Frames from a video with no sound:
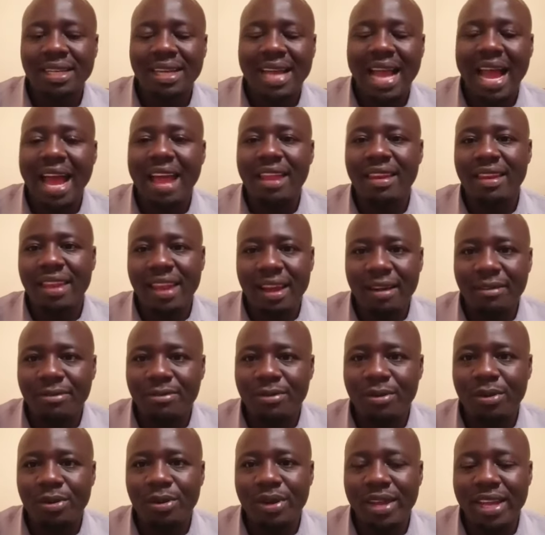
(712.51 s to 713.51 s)
And
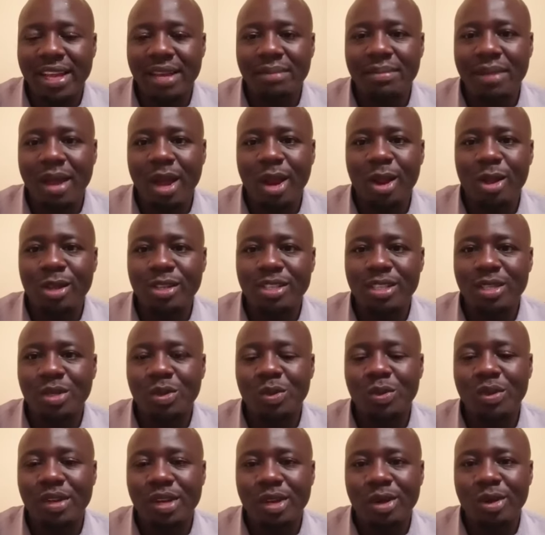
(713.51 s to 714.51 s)
therefore, in biology,
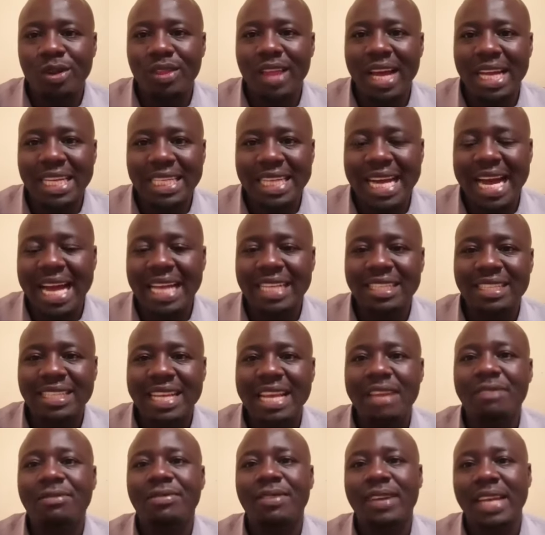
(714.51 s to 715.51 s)
we call that as
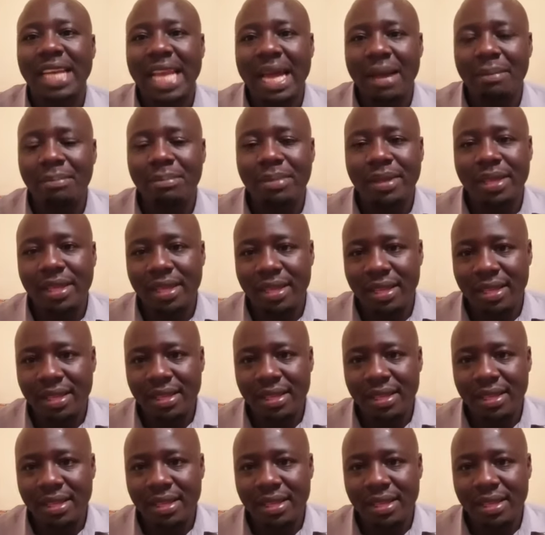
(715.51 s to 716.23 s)
a flabby.